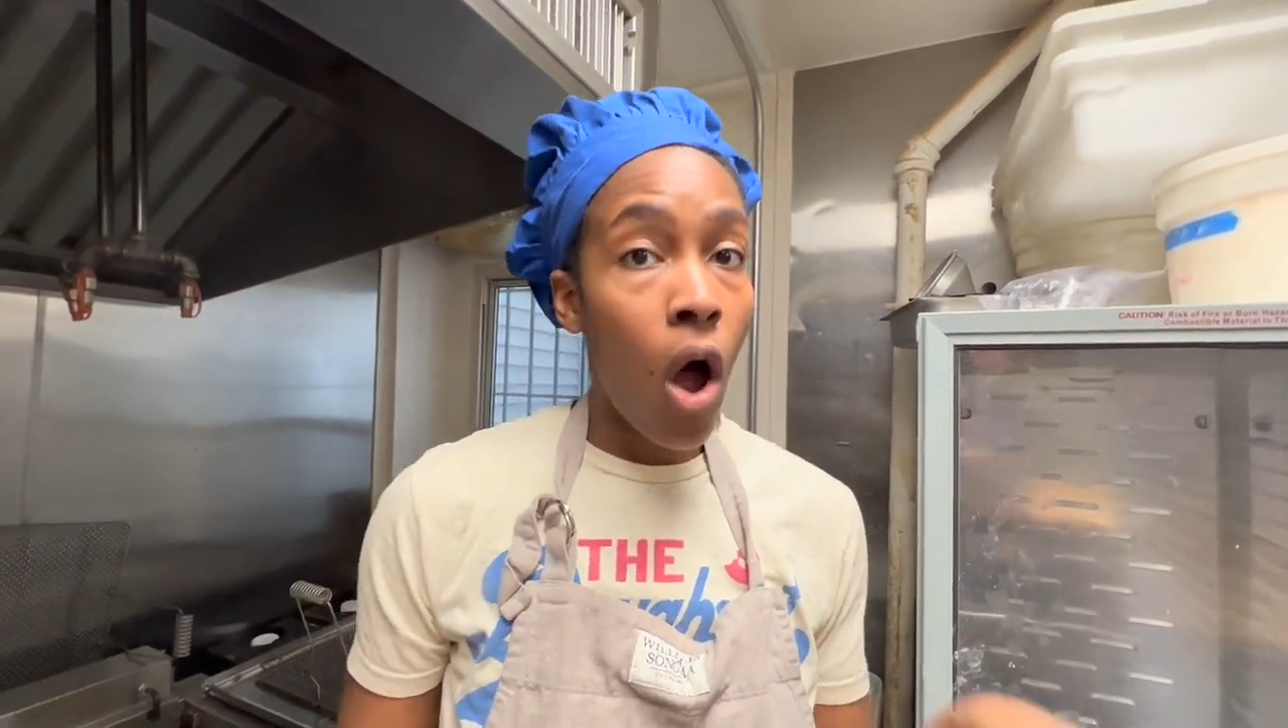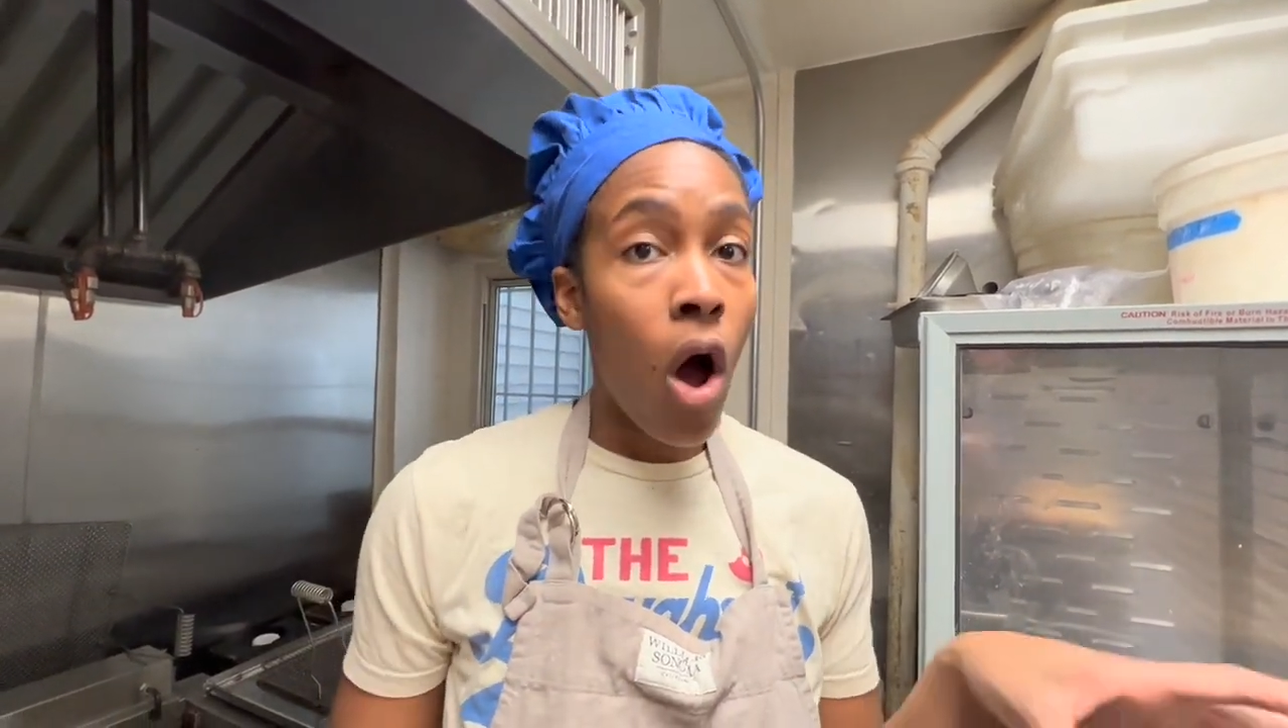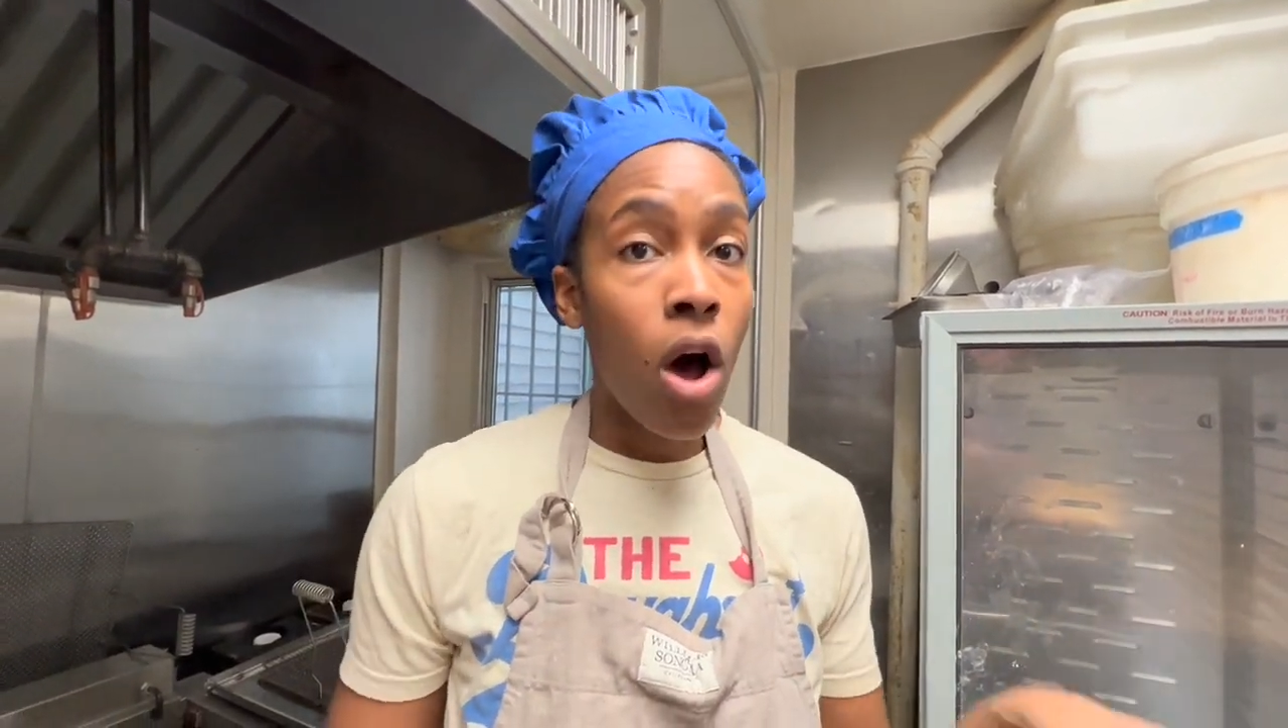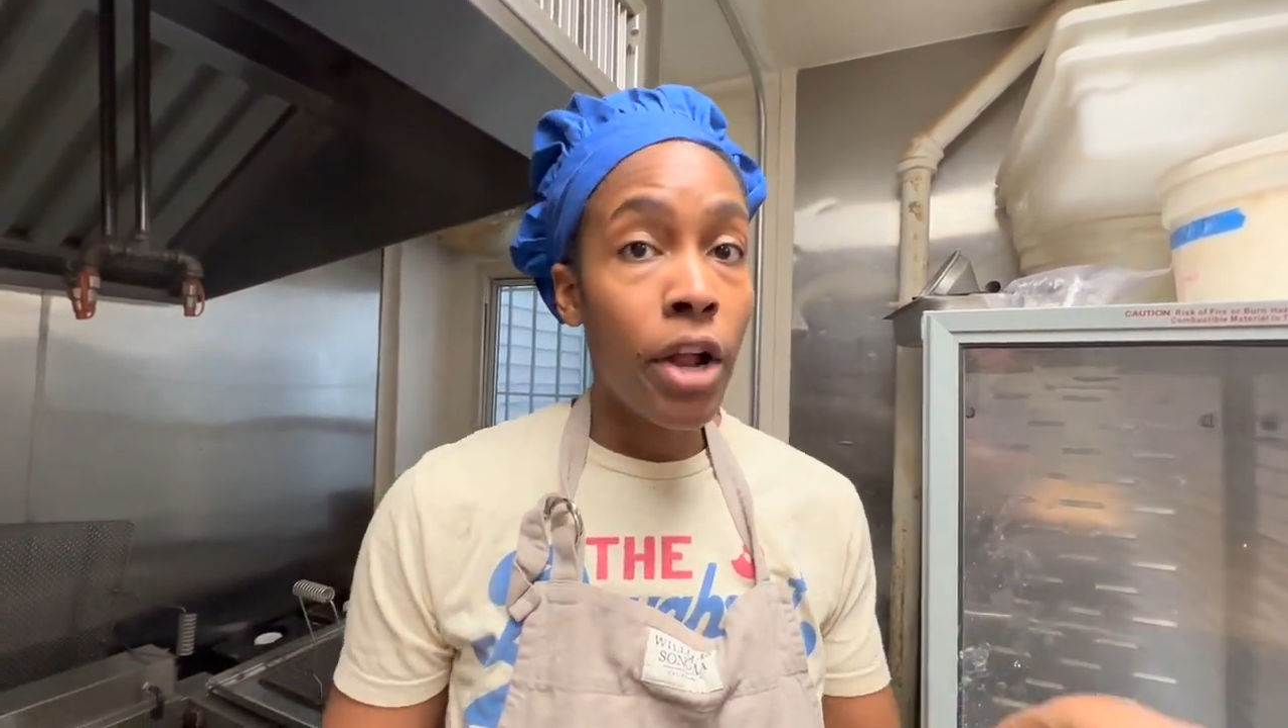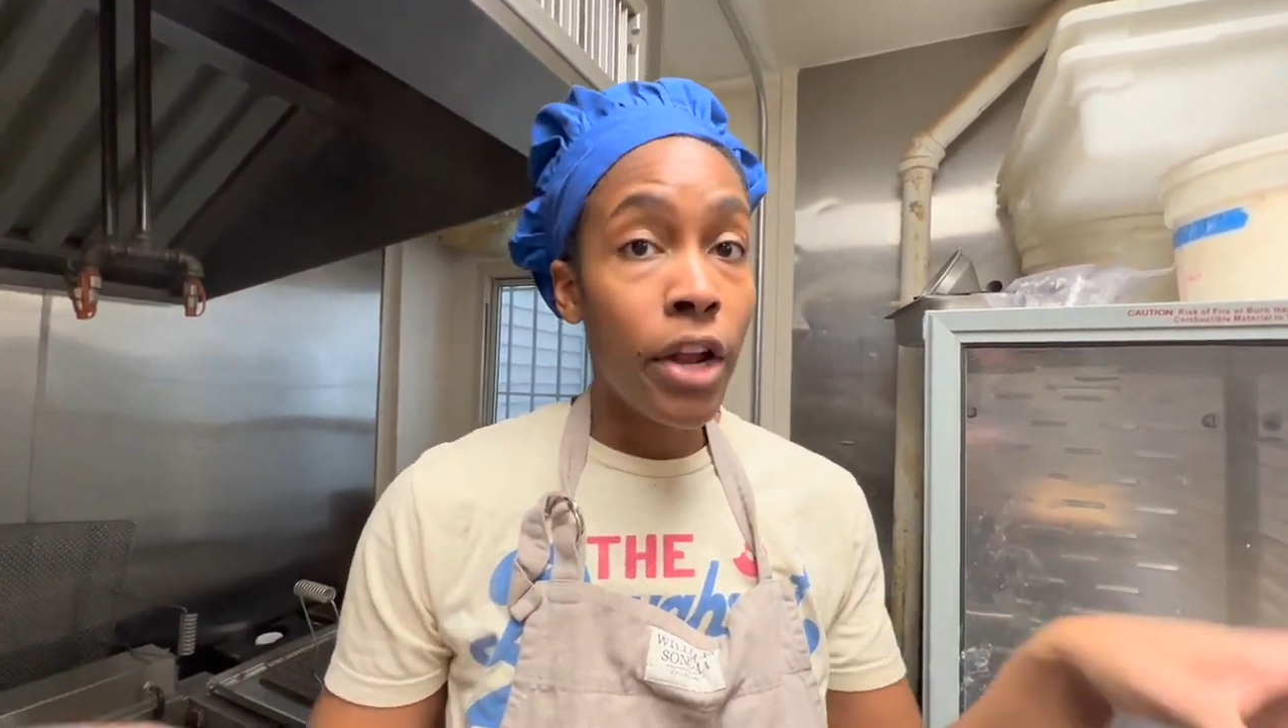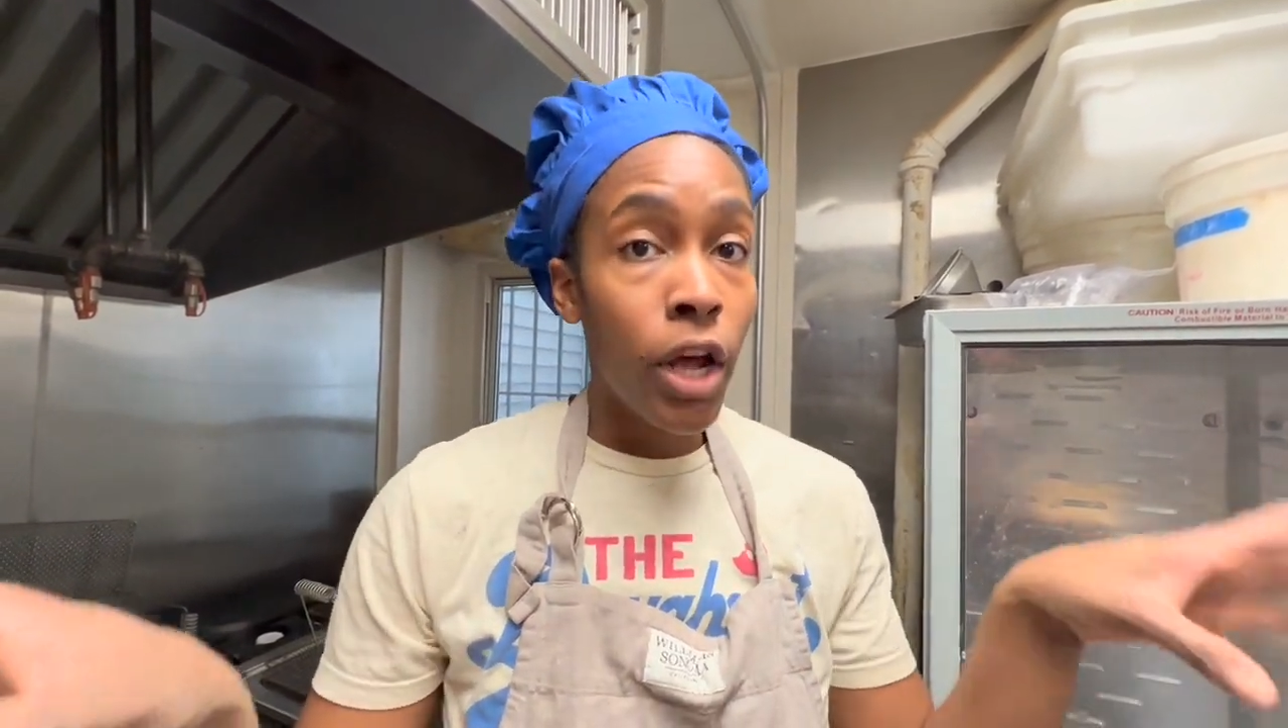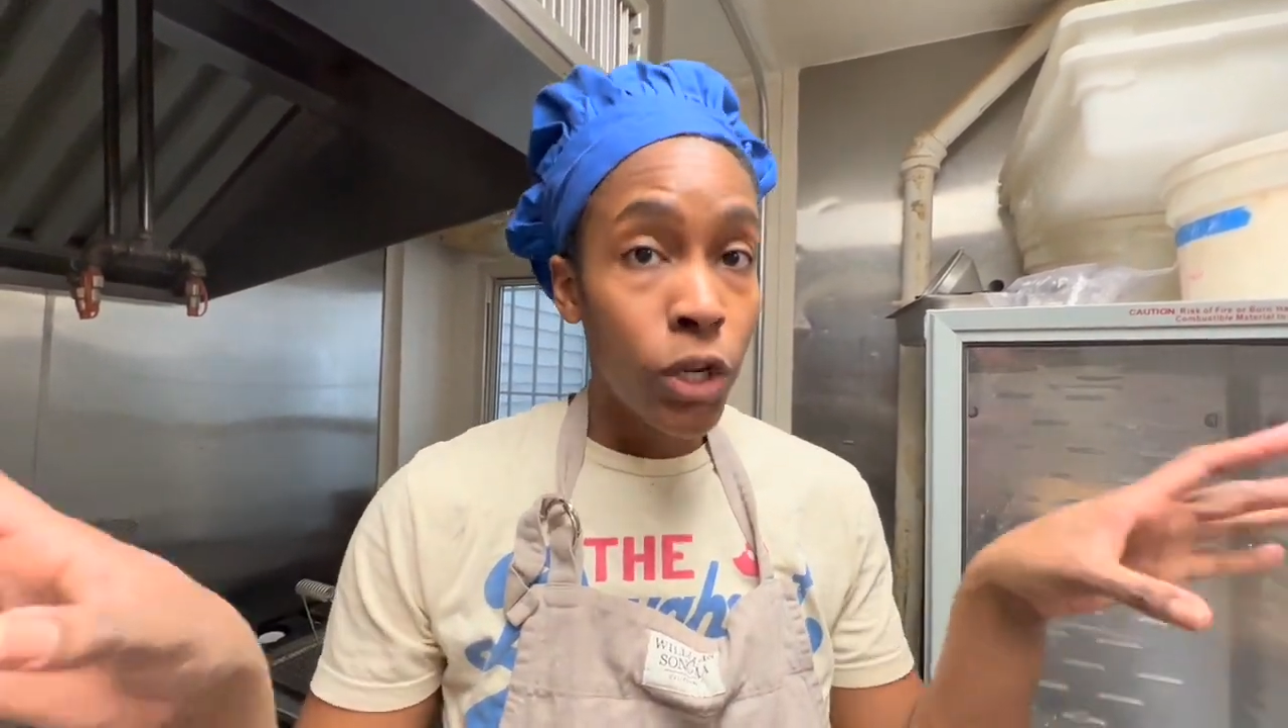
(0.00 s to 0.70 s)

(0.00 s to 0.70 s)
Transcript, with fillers: on